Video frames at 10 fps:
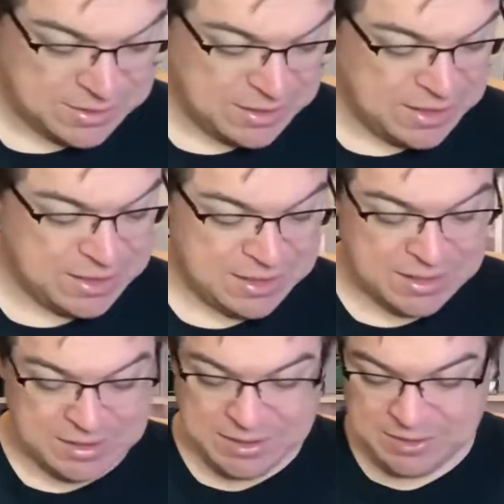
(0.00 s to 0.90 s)
And
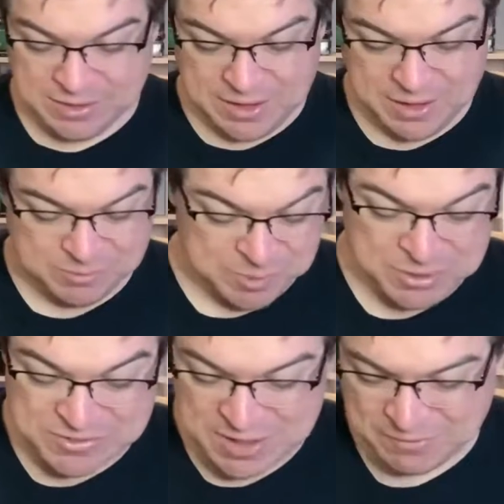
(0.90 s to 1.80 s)
then I'm
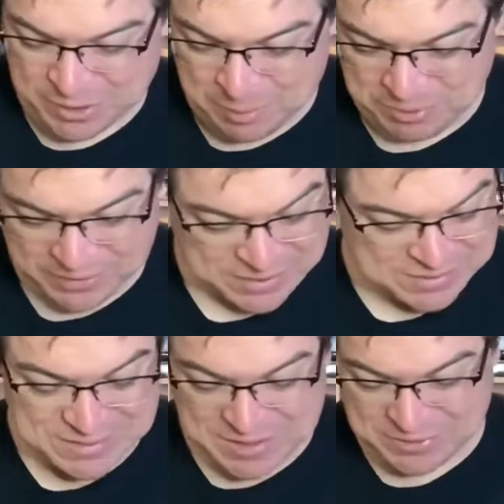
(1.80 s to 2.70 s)
going to save a couple of
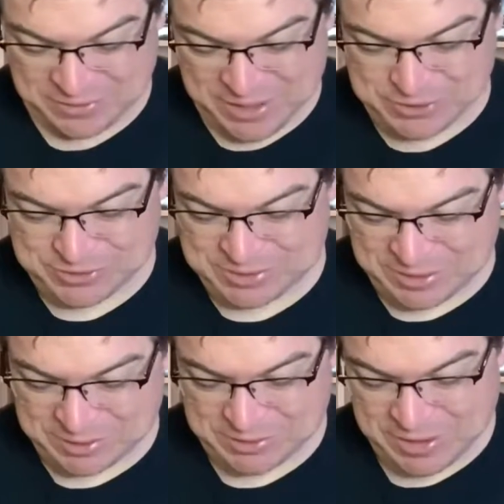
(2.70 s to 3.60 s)
these things that are
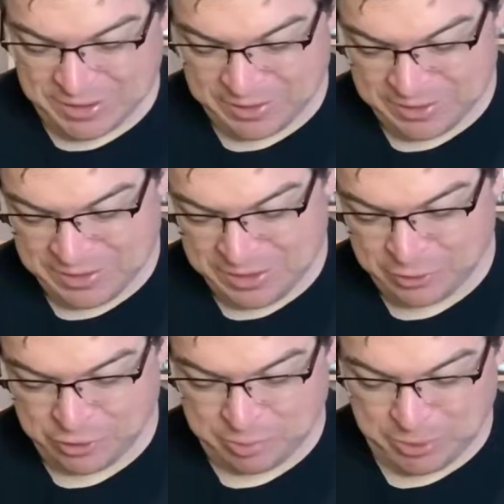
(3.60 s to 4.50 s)
interesting to kind of
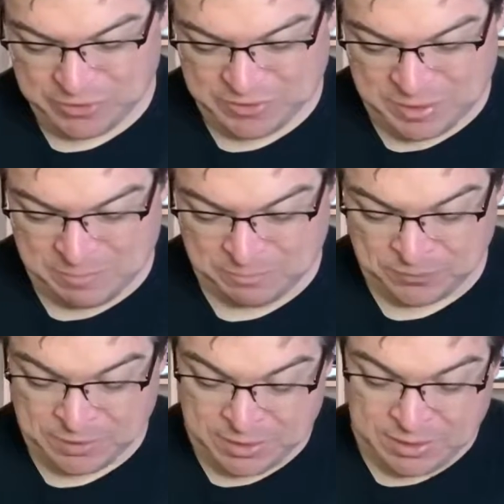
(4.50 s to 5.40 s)
intersperse them.
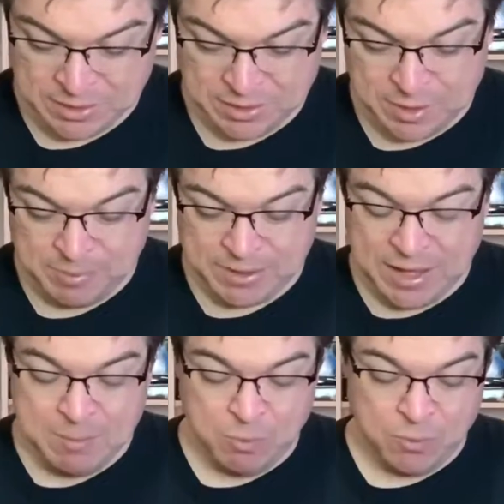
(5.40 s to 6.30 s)
A couple of
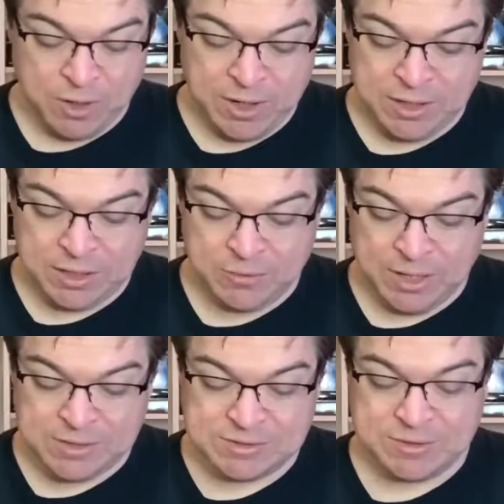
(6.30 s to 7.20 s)
Game Boy,
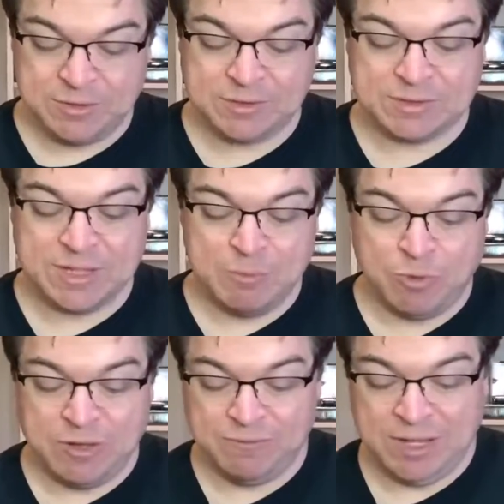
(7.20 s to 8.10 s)
inserts, Game
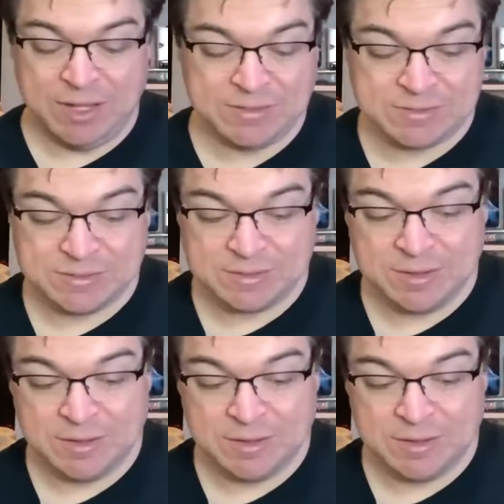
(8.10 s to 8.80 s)
Boy Advanced